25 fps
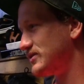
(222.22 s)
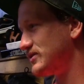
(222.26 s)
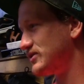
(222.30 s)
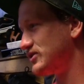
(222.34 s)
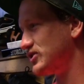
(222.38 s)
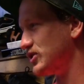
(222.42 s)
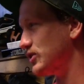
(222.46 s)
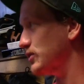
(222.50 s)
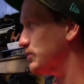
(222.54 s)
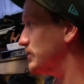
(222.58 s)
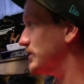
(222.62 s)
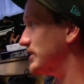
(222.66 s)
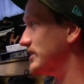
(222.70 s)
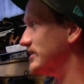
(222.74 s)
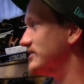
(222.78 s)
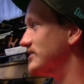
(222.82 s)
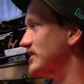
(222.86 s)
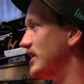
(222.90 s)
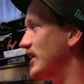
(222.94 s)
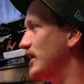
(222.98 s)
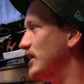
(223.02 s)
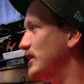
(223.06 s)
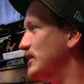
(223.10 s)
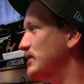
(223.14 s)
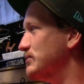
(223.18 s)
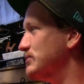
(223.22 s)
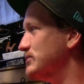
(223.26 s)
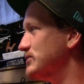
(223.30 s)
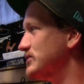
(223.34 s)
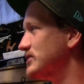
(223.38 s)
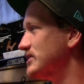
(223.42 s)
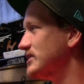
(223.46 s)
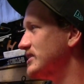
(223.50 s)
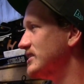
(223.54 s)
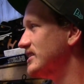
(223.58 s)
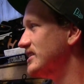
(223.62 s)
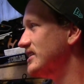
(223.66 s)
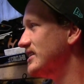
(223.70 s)
so many
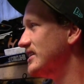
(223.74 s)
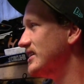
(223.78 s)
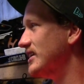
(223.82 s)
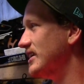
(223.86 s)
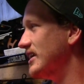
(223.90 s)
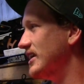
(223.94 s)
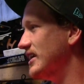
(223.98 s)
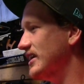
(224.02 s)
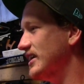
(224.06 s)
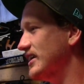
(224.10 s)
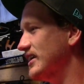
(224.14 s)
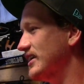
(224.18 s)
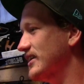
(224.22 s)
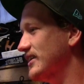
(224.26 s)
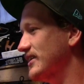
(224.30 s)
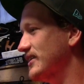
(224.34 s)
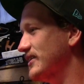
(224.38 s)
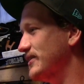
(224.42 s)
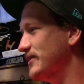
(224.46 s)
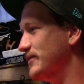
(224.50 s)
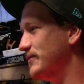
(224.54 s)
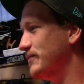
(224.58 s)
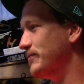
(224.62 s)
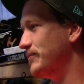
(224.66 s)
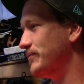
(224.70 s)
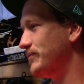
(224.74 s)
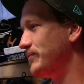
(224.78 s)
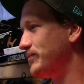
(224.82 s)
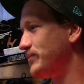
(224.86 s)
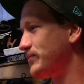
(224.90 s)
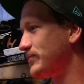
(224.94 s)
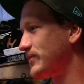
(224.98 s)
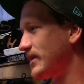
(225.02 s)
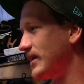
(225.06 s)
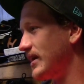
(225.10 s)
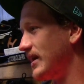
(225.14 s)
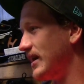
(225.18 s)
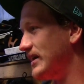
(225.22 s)
times, and
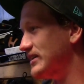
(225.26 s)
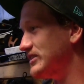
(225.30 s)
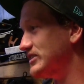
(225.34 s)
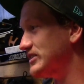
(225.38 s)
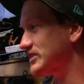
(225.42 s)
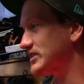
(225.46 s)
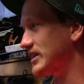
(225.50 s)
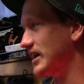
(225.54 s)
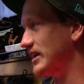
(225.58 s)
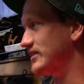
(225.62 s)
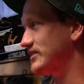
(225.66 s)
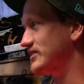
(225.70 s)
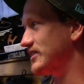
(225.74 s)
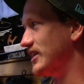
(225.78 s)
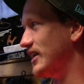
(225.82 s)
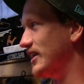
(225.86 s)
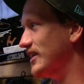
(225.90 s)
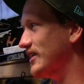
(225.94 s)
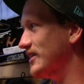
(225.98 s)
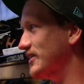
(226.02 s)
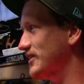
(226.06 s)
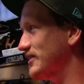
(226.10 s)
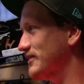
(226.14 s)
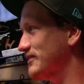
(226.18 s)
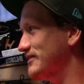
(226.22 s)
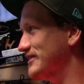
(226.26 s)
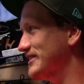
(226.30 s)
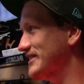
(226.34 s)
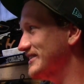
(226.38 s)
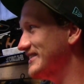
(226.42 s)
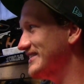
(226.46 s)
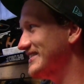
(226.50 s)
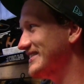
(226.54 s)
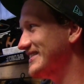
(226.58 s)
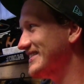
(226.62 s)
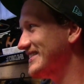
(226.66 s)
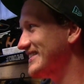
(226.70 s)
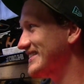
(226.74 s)
I just got tired of it.
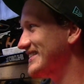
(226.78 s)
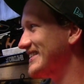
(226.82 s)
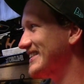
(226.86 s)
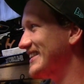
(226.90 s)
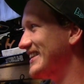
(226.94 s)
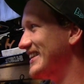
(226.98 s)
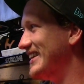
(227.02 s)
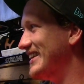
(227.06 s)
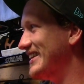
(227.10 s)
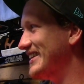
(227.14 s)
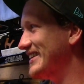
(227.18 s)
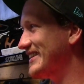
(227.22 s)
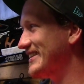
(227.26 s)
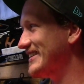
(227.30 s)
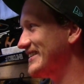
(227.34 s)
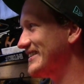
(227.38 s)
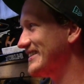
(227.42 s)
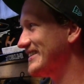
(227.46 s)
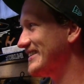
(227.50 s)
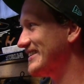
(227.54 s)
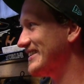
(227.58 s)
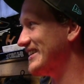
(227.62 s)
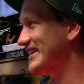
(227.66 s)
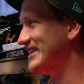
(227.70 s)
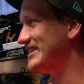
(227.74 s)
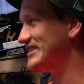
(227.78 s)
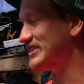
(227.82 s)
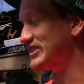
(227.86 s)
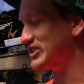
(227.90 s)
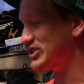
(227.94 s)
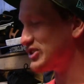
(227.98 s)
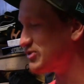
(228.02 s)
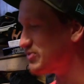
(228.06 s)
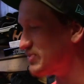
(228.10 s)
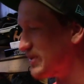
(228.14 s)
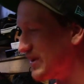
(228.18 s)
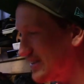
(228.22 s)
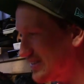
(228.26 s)
Like, it's
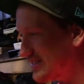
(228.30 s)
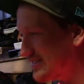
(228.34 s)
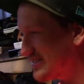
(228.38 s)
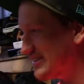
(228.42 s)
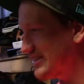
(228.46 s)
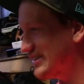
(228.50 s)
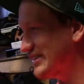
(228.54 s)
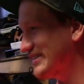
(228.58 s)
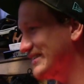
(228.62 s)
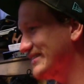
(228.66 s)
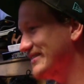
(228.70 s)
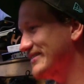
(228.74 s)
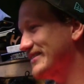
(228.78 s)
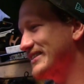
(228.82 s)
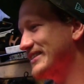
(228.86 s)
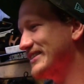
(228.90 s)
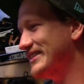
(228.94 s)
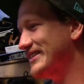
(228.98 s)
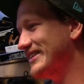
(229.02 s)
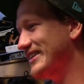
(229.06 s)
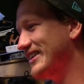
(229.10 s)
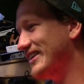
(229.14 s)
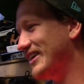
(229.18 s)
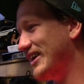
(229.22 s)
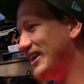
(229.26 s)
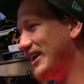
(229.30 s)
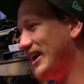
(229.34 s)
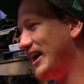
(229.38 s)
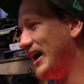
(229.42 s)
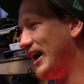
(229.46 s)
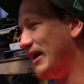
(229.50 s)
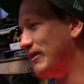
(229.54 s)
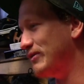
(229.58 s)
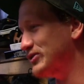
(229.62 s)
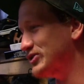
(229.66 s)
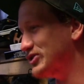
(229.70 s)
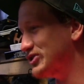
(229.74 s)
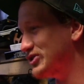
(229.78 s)
expensive, and
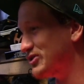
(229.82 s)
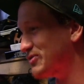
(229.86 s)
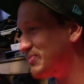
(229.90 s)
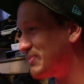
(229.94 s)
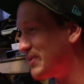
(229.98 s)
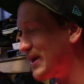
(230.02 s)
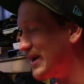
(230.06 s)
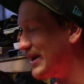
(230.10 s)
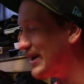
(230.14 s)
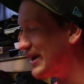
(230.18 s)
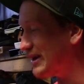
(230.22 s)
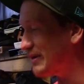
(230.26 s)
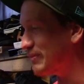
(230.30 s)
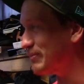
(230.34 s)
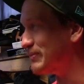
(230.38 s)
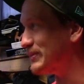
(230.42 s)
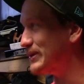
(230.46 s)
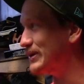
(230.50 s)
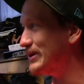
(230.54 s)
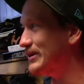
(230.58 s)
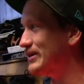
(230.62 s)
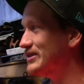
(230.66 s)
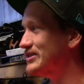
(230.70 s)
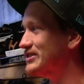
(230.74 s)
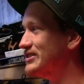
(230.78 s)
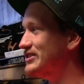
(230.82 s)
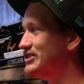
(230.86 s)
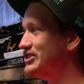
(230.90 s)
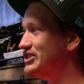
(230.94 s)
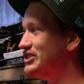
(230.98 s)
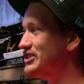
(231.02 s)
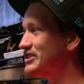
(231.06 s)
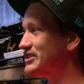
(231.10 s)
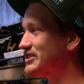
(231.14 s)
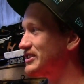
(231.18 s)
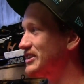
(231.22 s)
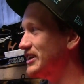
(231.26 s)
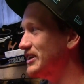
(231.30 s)
I was just paying bills and
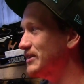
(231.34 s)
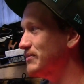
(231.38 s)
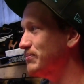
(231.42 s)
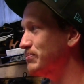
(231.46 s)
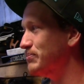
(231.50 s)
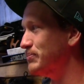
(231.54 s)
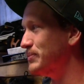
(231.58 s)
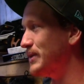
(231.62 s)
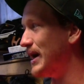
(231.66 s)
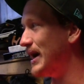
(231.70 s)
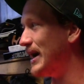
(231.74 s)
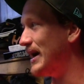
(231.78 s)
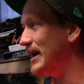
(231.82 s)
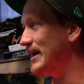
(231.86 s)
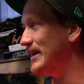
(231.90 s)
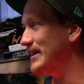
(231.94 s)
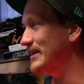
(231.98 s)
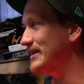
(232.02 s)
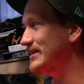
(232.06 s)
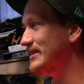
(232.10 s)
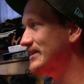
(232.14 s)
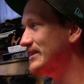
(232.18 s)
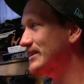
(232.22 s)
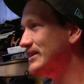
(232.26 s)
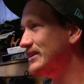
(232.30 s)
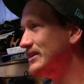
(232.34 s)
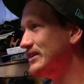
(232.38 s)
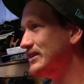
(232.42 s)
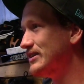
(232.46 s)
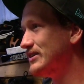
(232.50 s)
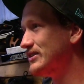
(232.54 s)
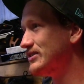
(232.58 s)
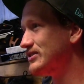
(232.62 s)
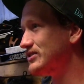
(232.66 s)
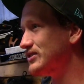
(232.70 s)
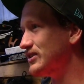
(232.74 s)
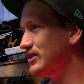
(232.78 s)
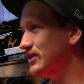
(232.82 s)
just getting by.
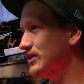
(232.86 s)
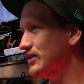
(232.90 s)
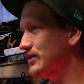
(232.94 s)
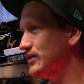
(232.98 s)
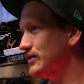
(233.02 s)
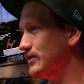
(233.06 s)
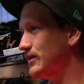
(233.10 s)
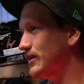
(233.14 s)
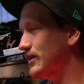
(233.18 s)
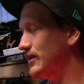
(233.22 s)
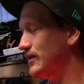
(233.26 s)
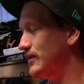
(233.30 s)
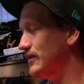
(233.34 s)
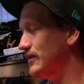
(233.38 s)
So